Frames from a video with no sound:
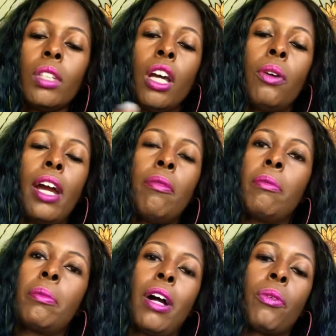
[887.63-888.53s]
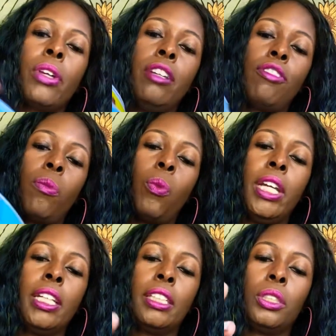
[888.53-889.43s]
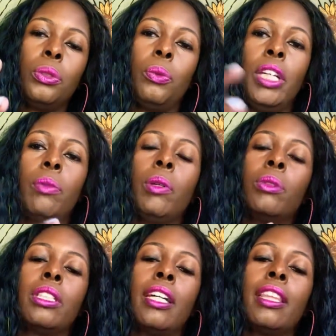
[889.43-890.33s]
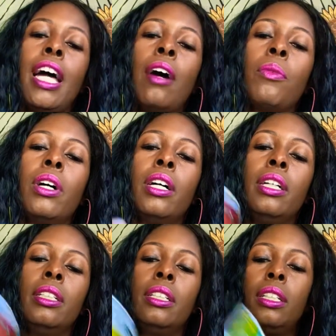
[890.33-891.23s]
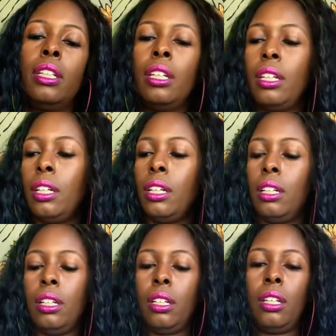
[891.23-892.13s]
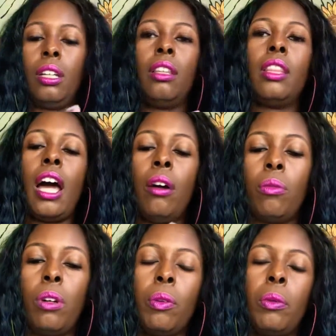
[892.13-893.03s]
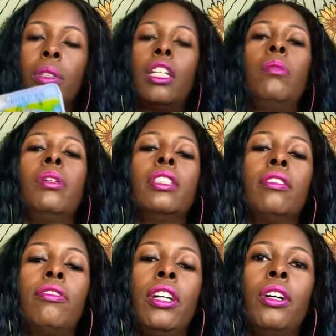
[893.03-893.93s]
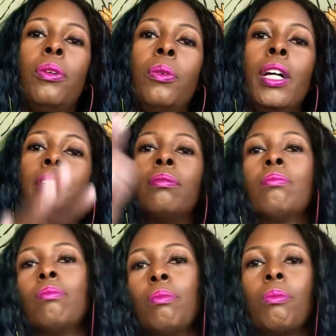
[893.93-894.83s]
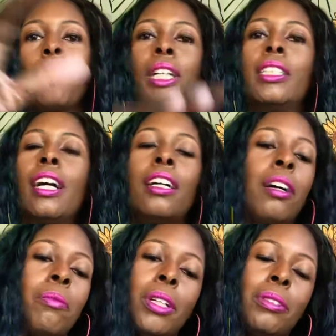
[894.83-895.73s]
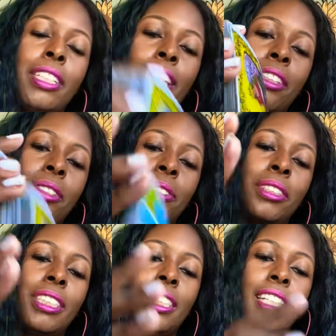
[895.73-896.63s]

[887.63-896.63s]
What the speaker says: All right, remember I read from week to week. We will take that one. And that one we won't take because it fell what? Right side up. We don't take those.